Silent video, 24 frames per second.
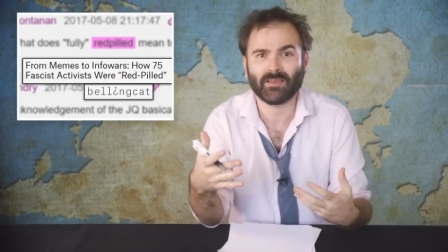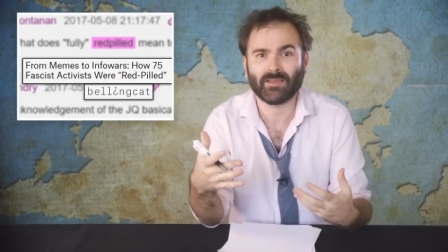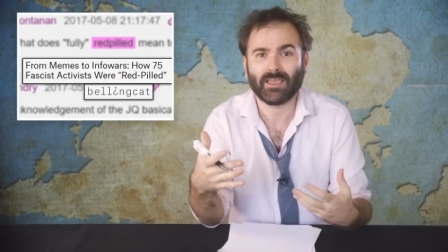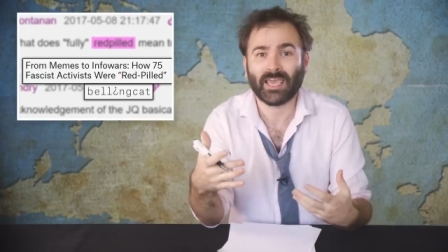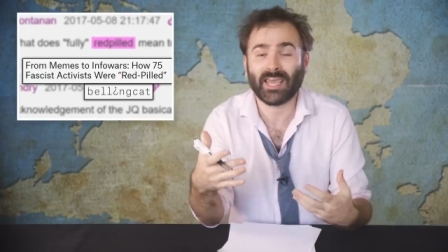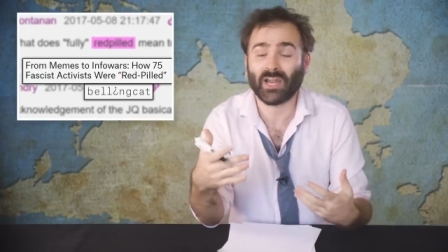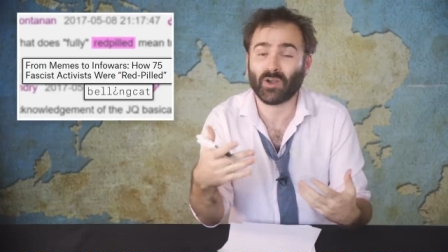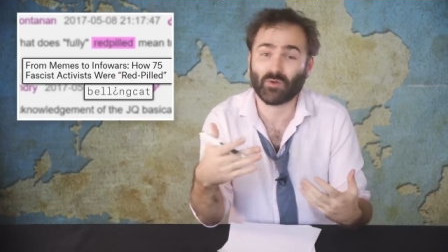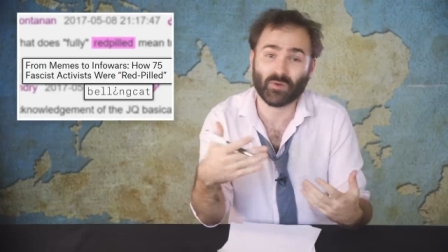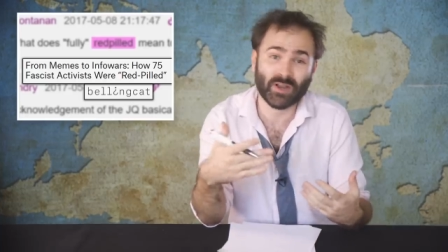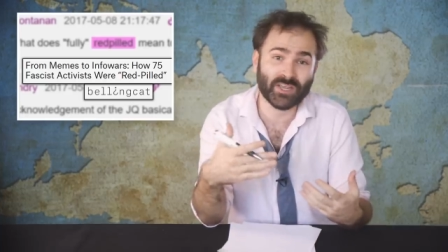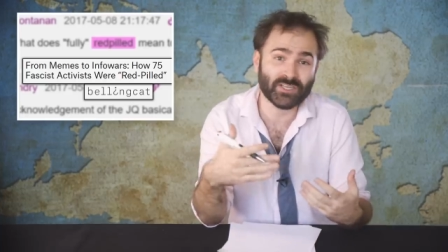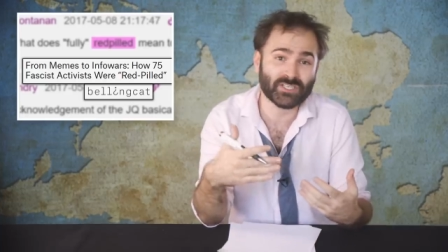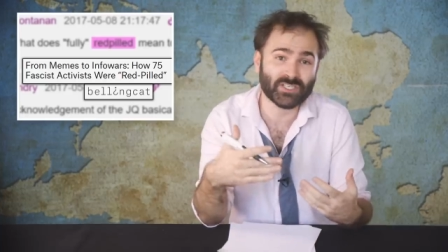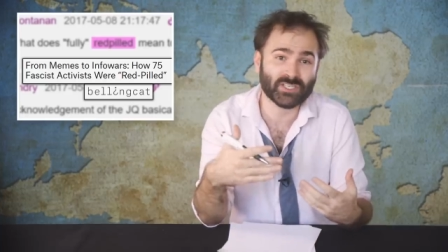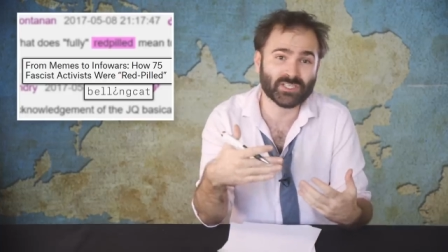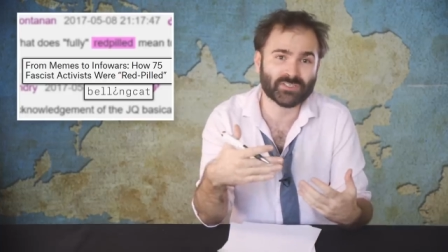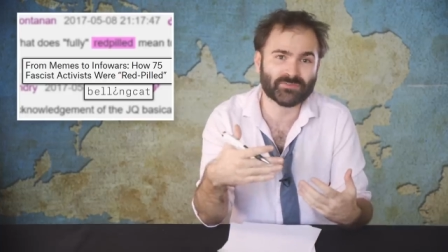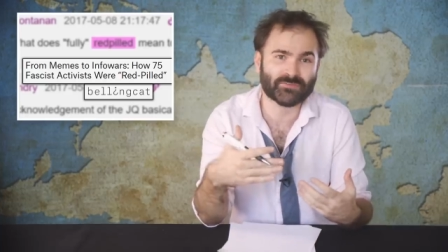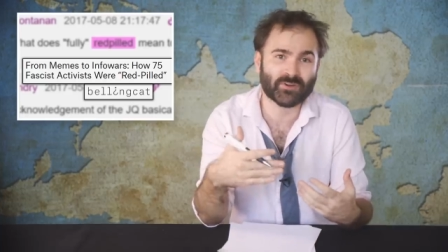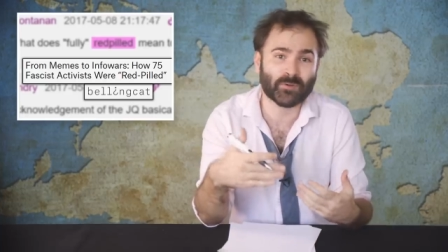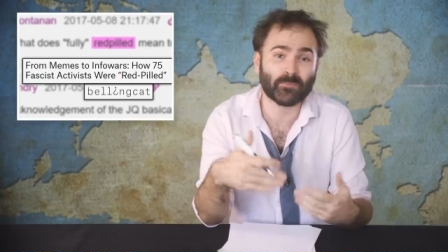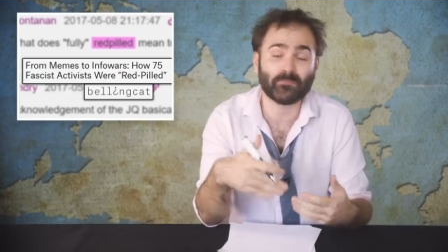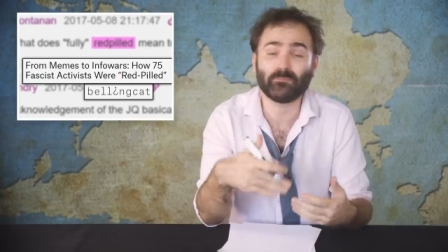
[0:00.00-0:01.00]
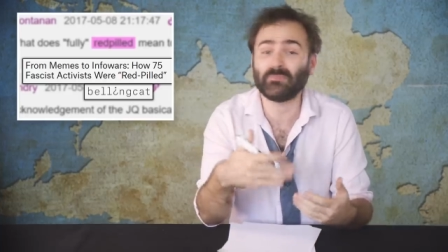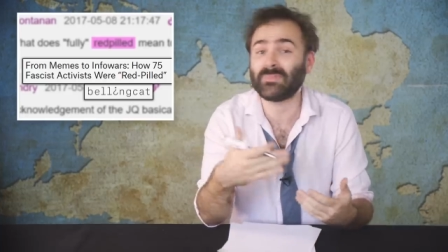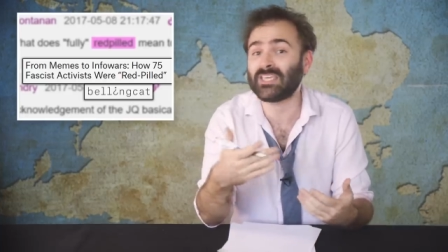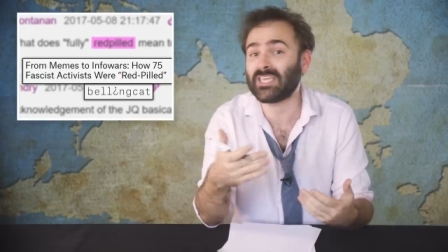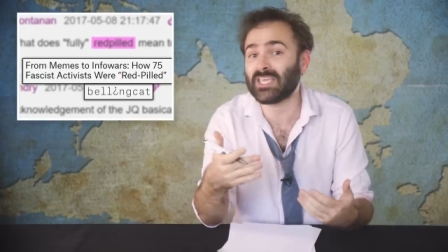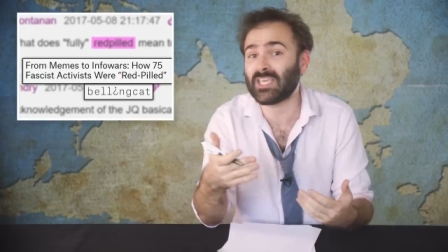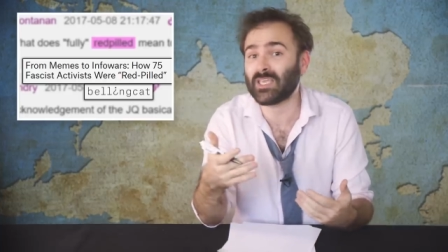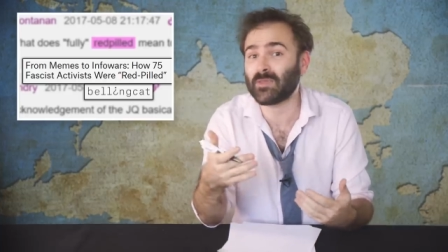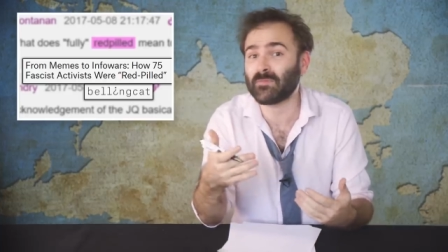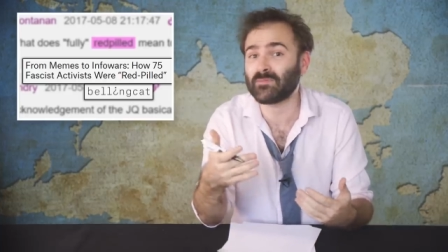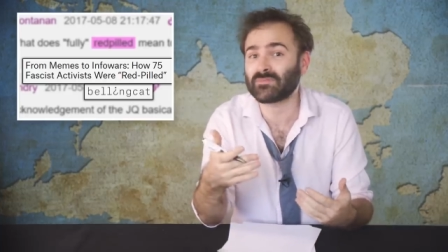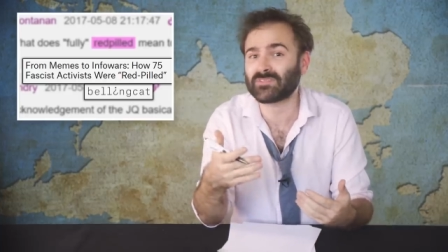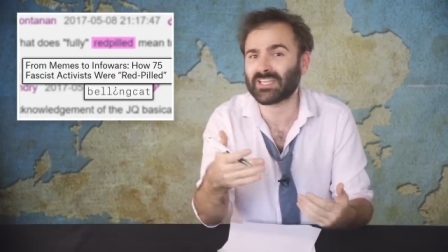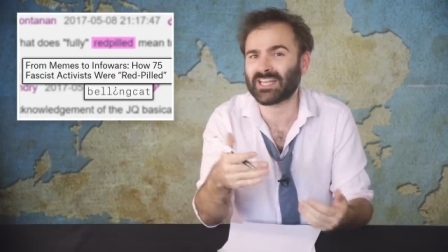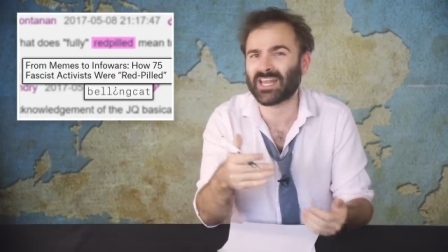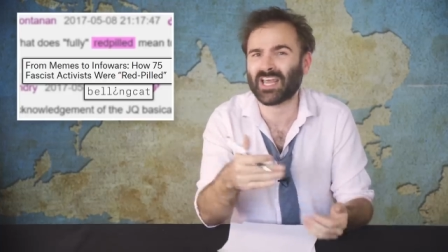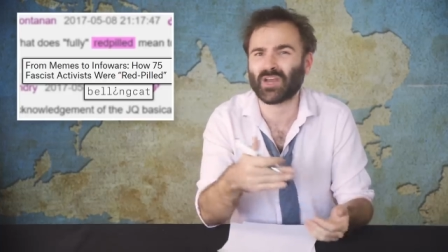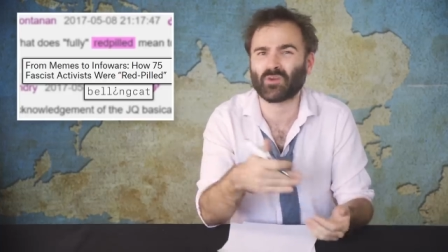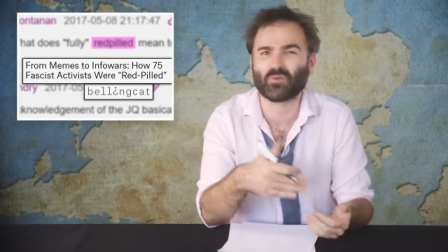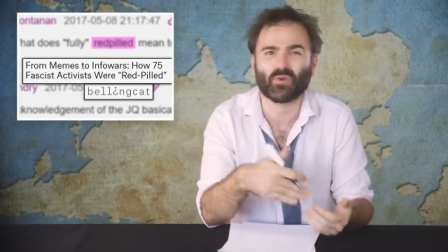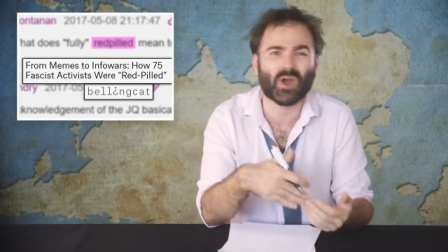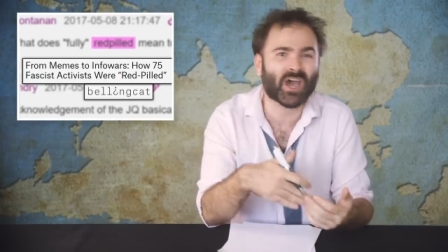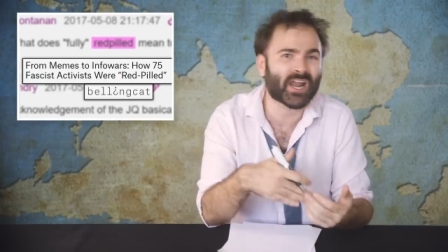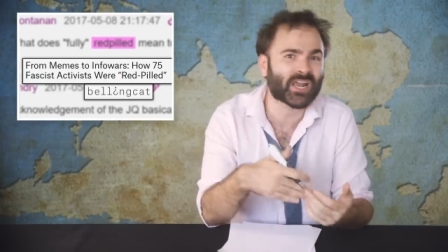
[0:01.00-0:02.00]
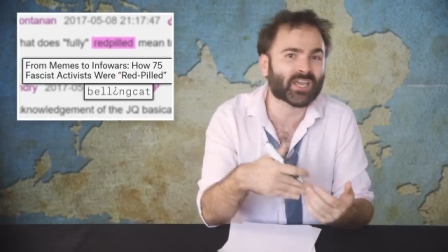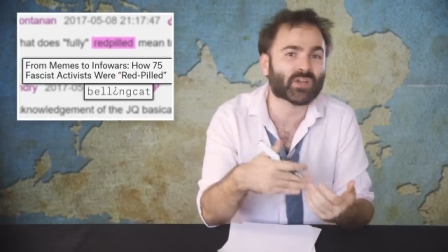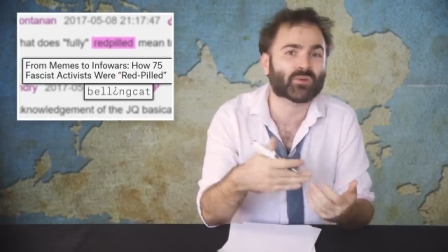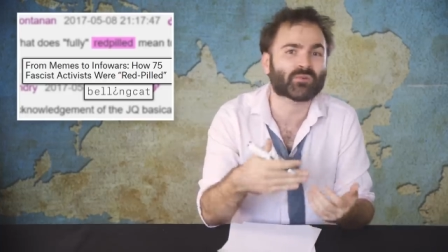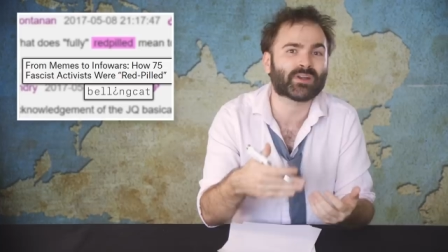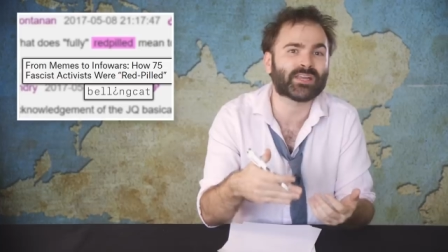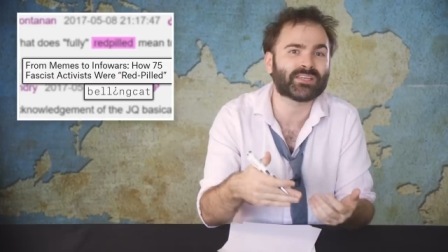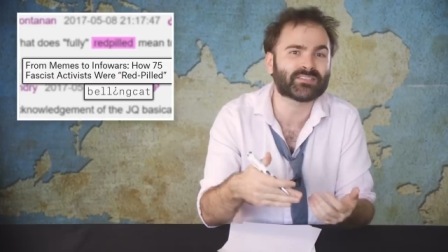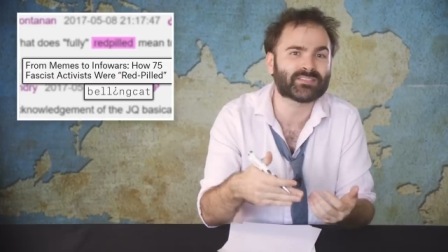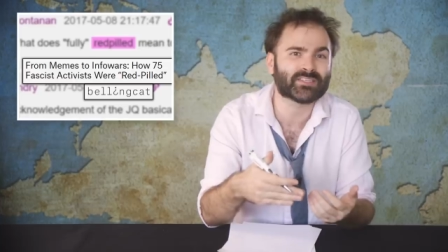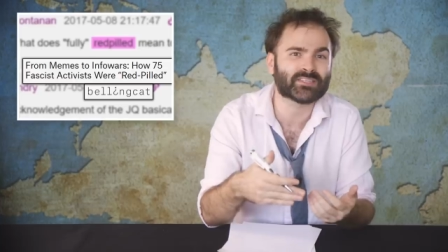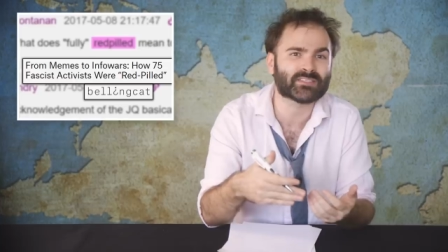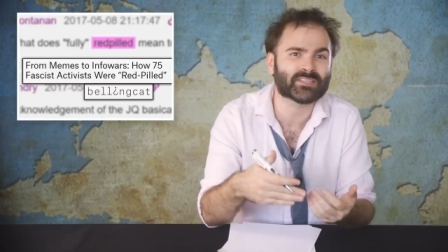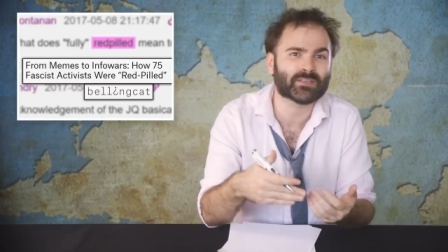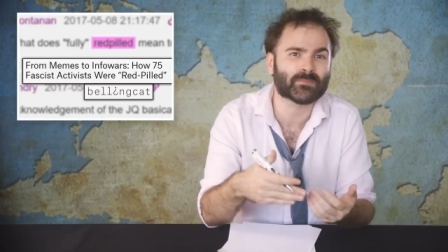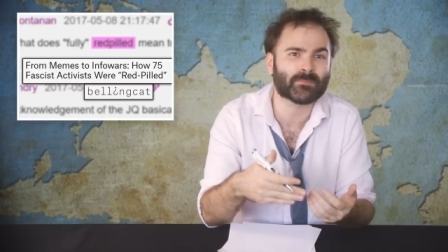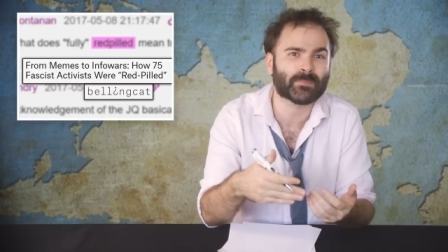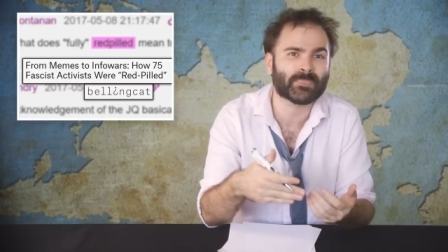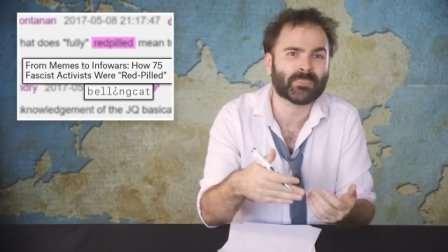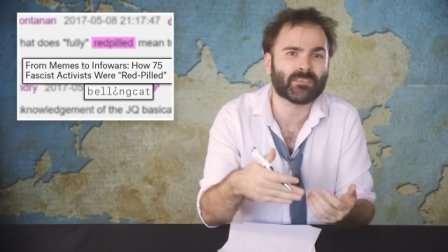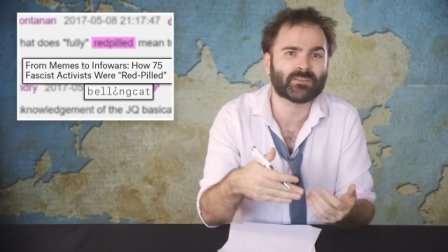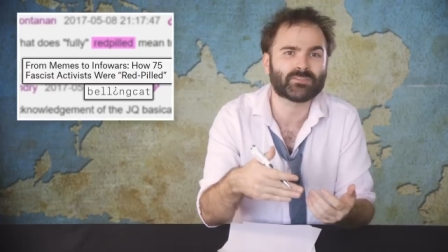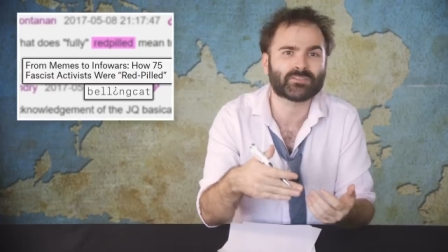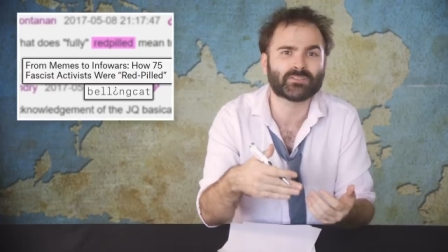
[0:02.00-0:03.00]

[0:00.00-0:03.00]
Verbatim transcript: and it ranges from memes and ironic racism